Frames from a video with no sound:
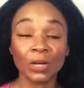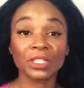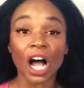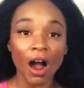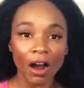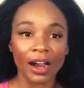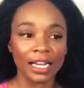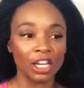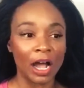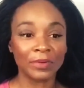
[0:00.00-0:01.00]
was hard.
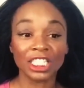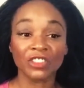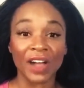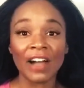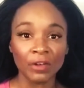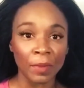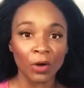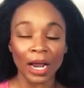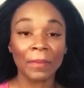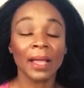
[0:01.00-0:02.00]
I was in survival
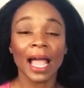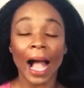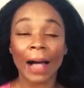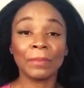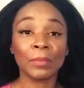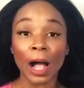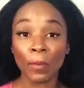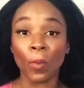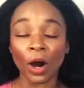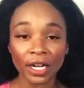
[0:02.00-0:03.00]
mode.
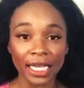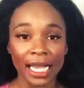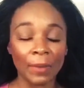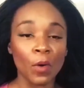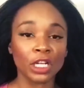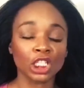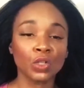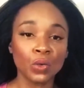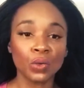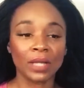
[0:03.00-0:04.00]
I'm working, I'm going to
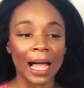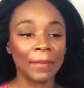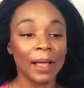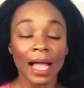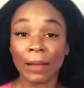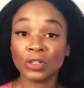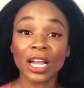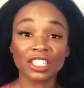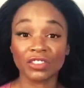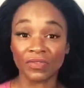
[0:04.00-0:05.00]
school, I'm trying
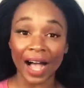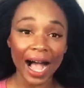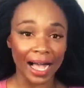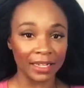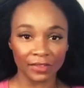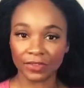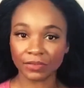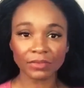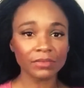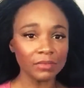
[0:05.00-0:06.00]
to survive.
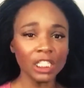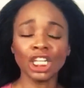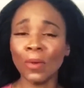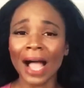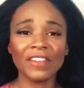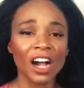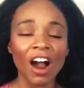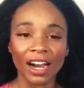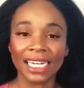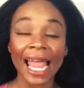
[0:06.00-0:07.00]
Don't have a
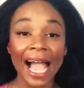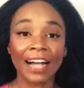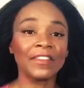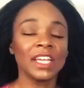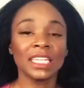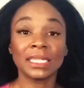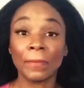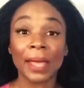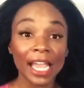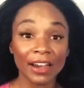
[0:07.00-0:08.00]
car, didn't have some
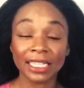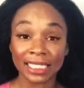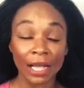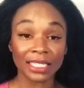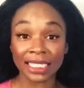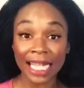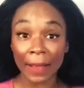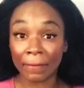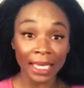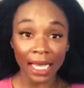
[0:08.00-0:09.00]
parents that
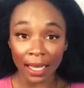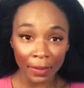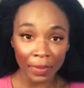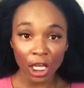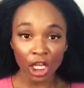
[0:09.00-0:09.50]
set me up,